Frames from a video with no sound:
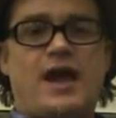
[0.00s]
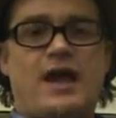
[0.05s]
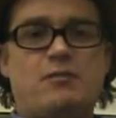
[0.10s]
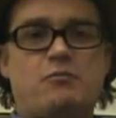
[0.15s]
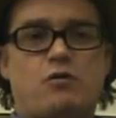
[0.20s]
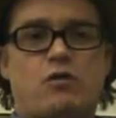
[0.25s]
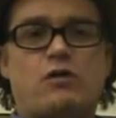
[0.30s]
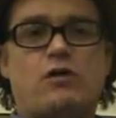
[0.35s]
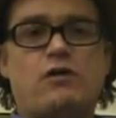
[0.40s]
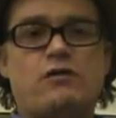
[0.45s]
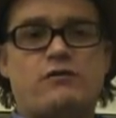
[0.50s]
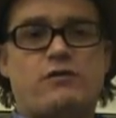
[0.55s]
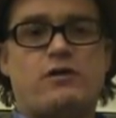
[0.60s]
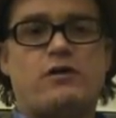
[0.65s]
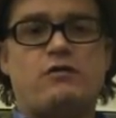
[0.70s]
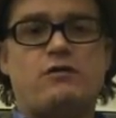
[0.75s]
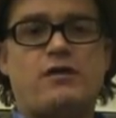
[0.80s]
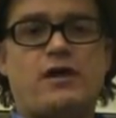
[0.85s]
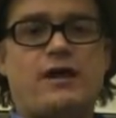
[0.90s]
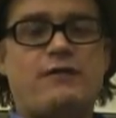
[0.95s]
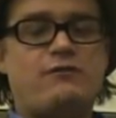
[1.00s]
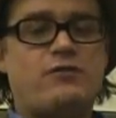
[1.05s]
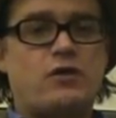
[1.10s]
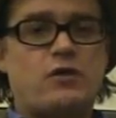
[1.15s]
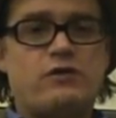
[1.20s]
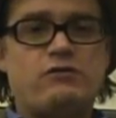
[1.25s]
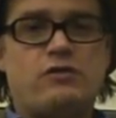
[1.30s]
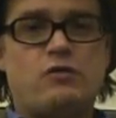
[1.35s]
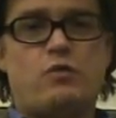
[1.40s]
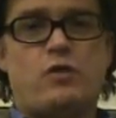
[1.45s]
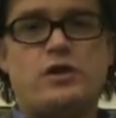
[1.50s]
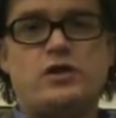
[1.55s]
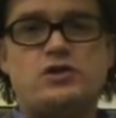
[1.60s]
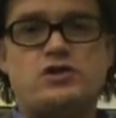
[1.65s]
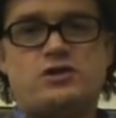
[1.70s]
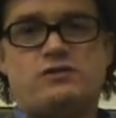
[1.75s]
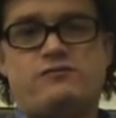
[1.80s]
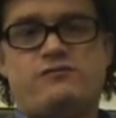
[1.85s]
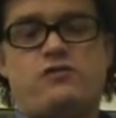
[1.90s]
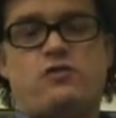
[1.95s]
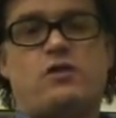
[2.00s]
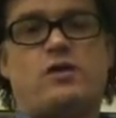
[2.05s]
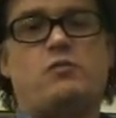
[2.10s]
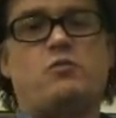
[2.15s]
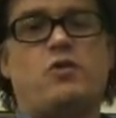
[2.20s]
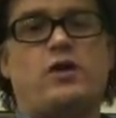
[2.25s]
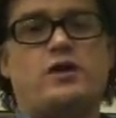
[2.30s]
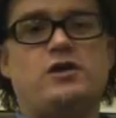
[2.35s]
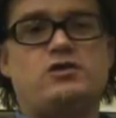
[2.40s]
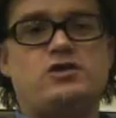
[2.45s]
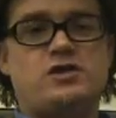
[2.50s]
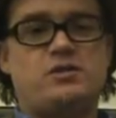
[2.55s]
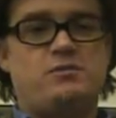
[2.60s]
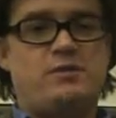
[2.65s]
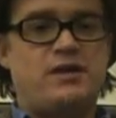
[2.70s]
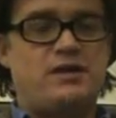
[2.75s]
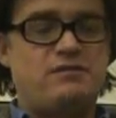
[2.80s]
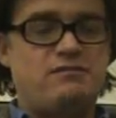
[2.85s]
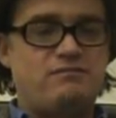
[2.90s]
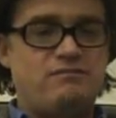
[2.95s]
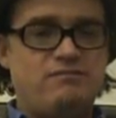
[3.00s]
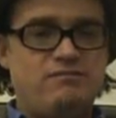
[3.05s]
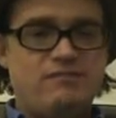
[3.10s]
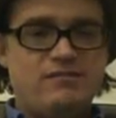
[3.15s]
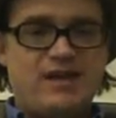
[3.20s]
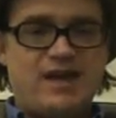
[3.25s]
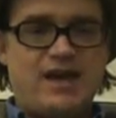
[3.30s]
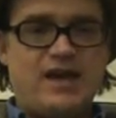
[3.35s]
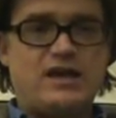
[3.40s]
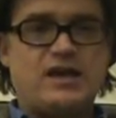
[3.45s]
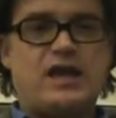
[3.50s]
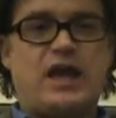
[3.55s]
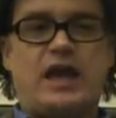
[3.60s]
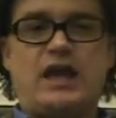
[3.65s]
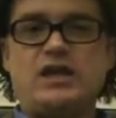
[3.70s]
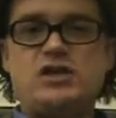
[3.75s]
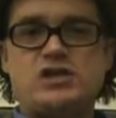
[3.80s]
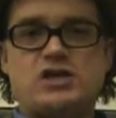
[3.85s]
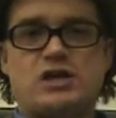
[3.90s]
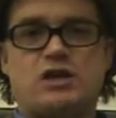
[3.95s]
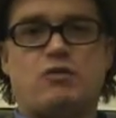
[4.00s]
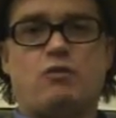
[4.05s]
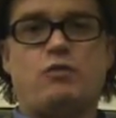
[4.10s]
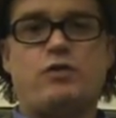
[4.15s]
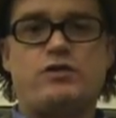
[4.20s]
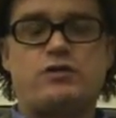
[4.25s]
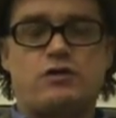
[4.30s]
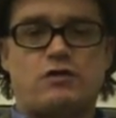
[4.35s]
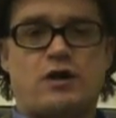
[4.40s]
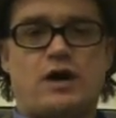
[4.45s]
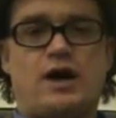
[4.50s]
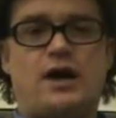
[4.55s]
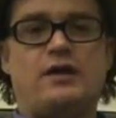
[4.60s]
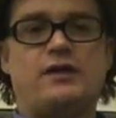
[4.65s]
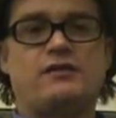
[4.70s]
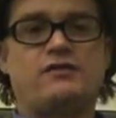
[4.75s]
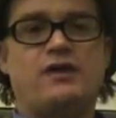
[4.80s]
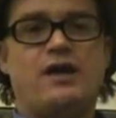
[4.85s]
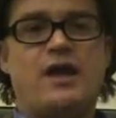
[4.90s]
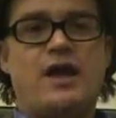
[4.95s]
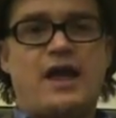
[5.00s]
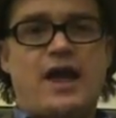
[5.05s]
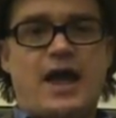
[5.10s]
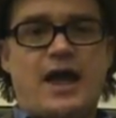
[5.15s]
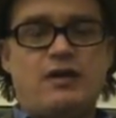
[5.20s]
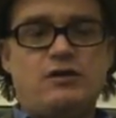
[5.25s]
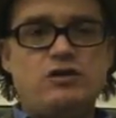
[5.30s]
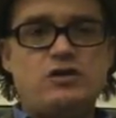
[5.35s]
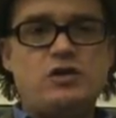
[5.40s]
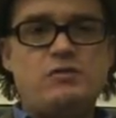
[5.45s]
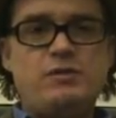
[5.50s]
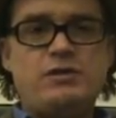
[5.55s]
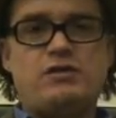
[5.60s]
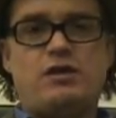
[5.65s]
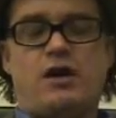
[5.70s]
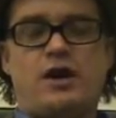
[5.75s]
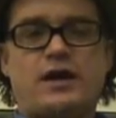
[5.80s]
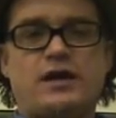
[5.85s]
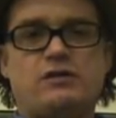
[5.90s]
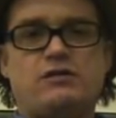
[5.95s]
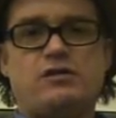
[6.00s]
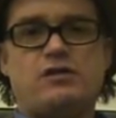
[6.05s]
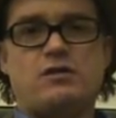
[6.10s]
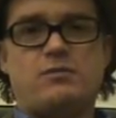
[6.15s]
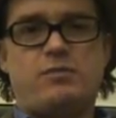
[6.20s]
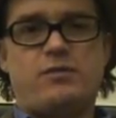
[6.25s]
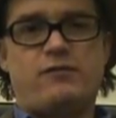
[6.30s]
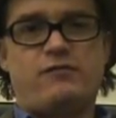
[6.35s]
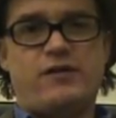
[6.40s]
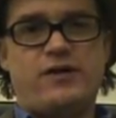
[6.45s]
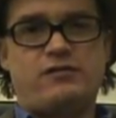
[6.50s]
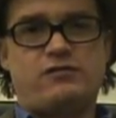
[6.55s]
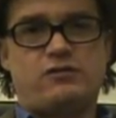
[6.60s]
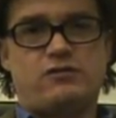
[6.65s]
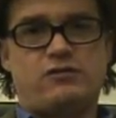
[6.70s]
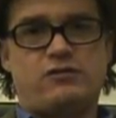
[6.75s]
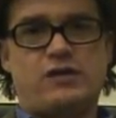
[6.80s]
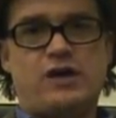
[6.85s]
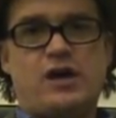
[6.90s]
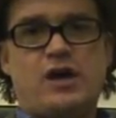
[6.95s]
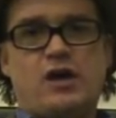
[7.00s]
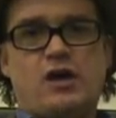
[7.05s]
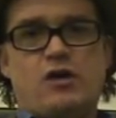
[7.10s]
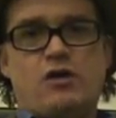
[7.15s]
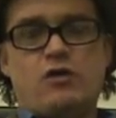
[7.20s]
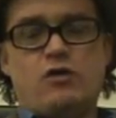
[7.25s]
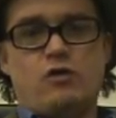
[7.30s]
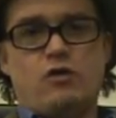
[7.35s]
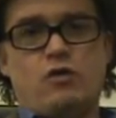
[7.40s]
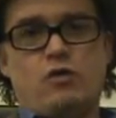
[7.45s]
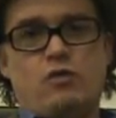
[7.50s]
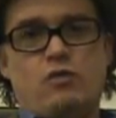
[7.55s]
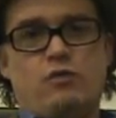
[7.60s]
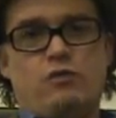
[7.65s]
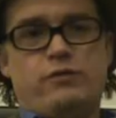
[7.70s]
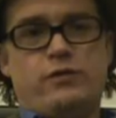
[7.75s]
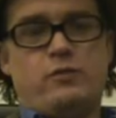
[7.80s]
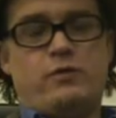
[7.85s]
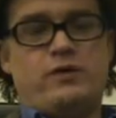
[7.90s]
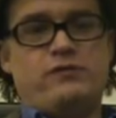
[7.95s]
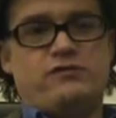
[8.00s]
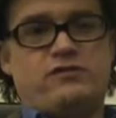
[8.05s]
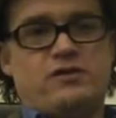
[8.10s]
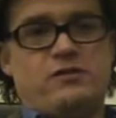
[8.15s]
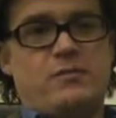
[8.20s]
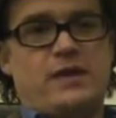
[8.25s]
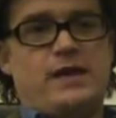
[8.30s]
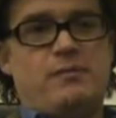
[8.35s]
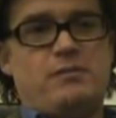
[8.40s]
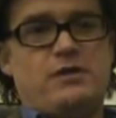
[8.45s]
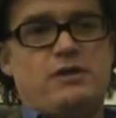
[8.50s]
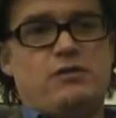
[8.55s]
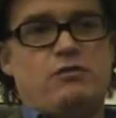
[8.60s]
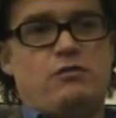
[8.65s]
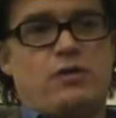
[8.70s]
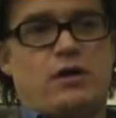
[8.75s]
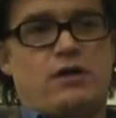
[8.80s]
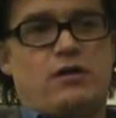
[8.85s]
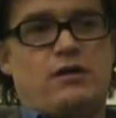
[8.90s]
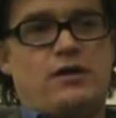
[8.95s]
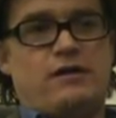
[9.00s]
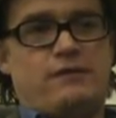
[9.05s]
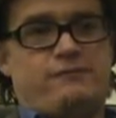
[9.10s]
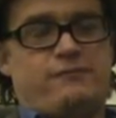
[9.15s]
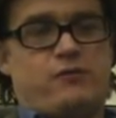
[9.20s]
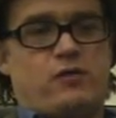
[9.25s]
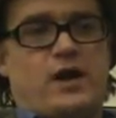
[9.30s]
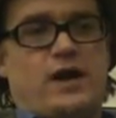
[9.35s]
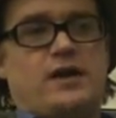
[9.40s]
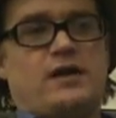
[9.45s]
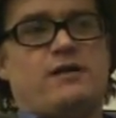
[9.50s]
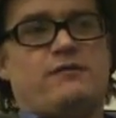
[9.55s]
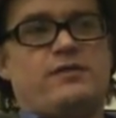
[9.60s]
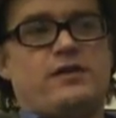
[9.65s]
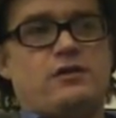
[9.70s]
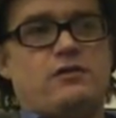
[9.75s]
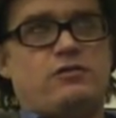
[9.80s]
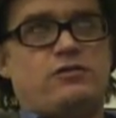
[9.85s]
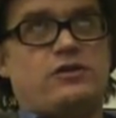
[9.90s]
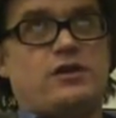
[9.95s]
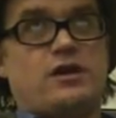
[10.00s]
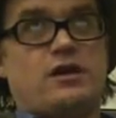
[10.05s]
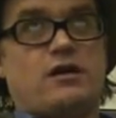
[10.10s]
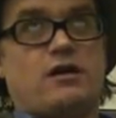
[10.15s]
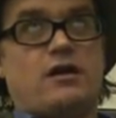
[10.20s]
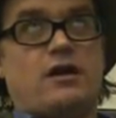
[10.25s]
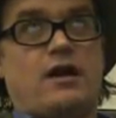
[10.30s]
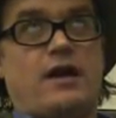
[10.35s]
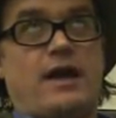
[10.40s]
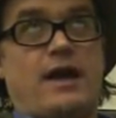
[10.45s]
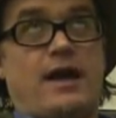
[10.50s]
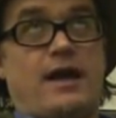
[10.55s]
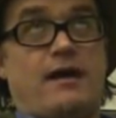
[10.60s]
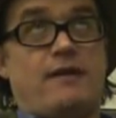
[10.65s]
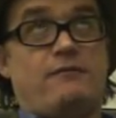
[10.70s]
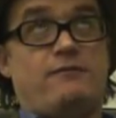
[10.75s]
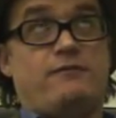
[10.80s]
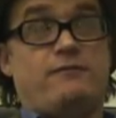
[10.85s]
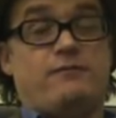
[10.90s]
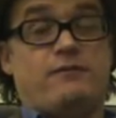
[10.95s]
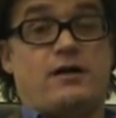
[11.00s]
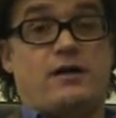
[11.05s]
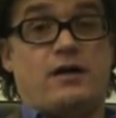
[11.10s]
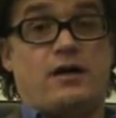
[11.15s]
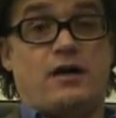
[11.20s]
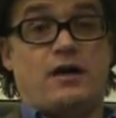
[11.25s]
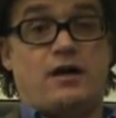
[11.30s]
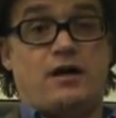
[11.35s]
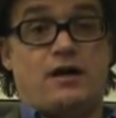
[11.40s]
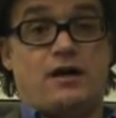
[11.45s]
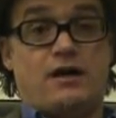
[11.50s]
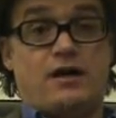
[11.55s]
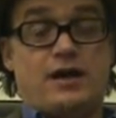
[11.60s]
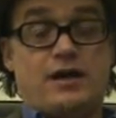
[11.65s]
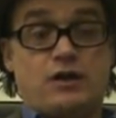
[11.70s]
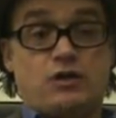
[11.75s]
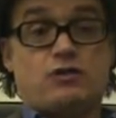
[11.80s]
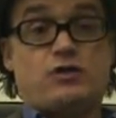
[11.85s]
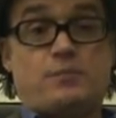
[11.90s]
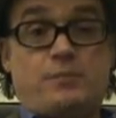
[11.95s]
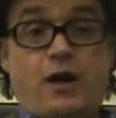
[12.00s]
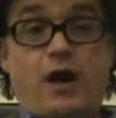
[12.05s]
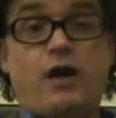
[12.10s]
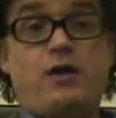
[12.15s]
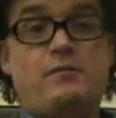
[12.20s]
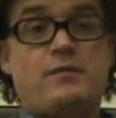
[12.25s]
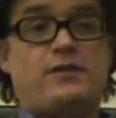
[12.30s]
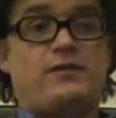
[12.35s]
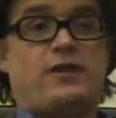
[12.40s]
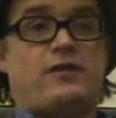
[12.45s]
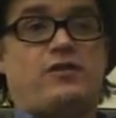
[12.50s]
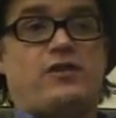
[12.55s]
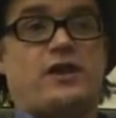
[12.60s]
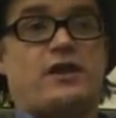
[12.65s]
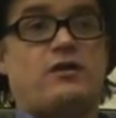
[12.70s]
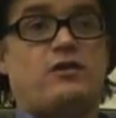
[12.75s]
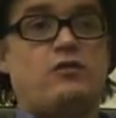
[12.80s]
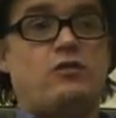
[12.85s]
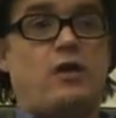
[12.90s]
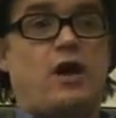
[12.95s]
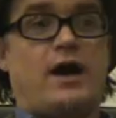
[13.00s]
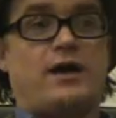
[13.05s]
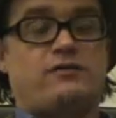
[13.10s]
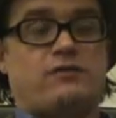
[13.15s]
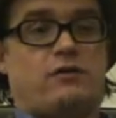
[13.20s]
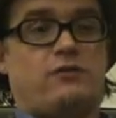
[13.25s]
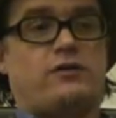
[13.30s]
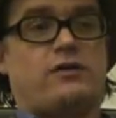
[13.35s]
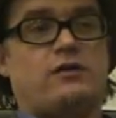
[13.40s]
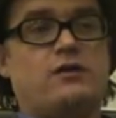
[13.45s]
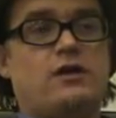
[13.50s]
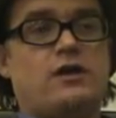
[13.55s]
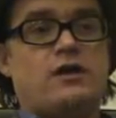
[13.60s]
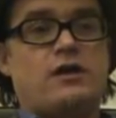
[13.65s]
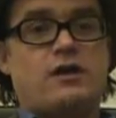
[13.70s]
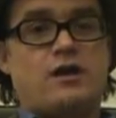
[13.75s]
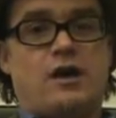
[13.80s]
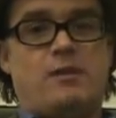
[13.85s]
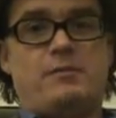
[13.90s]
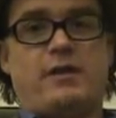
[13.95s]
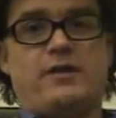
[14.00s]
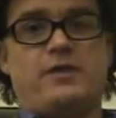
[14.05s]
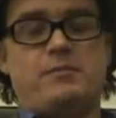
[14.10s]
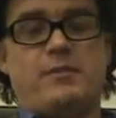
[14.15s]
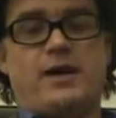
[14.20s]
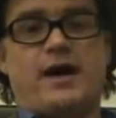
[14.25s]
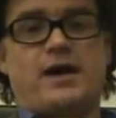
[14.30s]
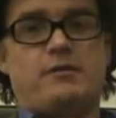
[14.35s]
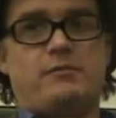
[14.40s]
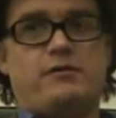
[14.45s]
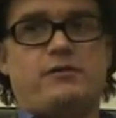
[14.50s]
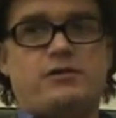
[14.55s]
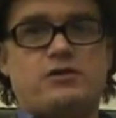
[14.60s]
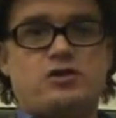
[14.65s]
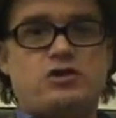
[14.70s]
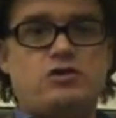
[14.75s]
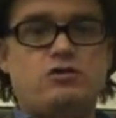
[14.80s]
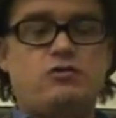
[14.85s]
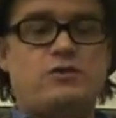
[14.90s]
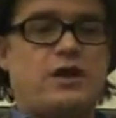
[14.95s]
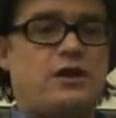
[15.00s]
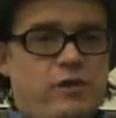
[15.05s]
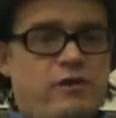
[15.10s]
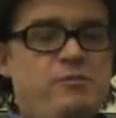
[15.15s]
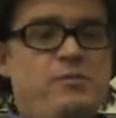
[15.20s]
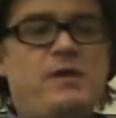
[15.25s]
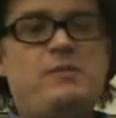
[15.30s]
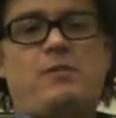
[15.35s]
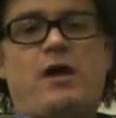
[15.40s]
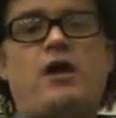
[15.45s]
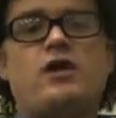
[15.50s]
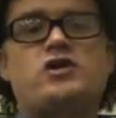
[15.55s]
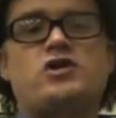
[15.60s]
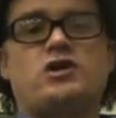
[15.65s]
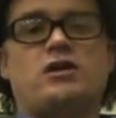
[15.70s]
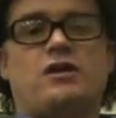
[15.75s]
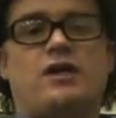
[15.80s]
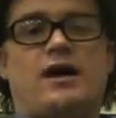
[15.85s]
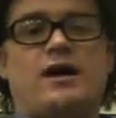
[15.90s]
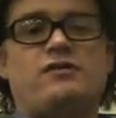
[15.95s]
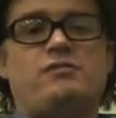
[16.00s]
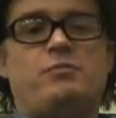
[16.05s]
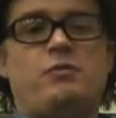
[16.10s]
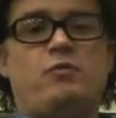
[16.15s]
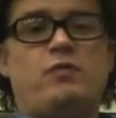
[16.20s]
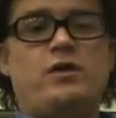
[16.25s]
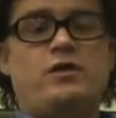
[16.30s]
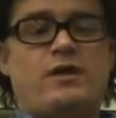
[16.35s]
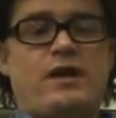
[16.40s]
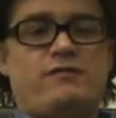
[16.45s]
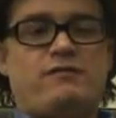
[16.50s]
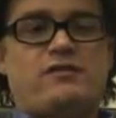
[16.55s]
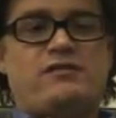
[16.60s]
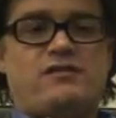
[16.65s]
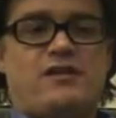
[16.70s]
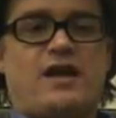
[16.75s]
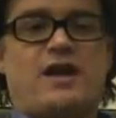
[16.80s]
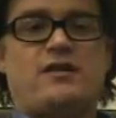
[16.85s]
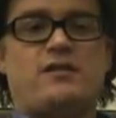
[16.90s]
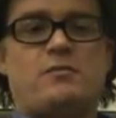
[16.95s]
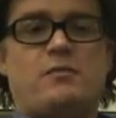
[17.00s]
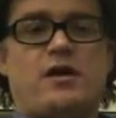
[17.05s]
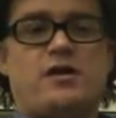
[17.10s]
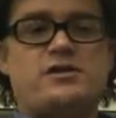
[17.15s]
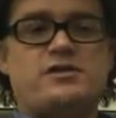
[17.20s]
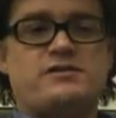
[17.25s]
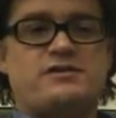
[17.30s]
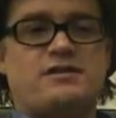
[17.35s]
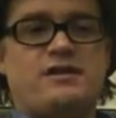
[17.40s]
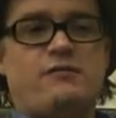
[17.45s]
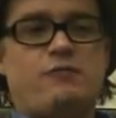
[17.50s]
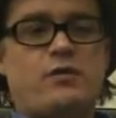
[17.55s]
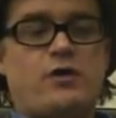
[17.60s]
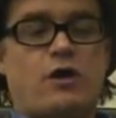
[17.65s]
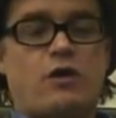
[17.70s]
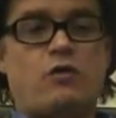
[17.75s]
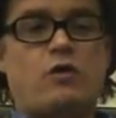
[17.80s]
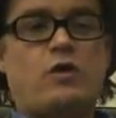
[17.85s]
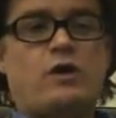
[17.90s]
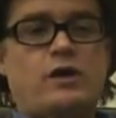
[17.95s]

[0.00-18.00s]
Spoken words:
And moreover, if there isn't one, you should form one. You should be engaging with your colleagues, and you should be talking to your professors, who, the ones that maybe you are afraid of, that you think have in your department, that think you guys are the gum on the bottom of the shoe. That we've been marginalized, but we don't have to stay on the margins. And if we are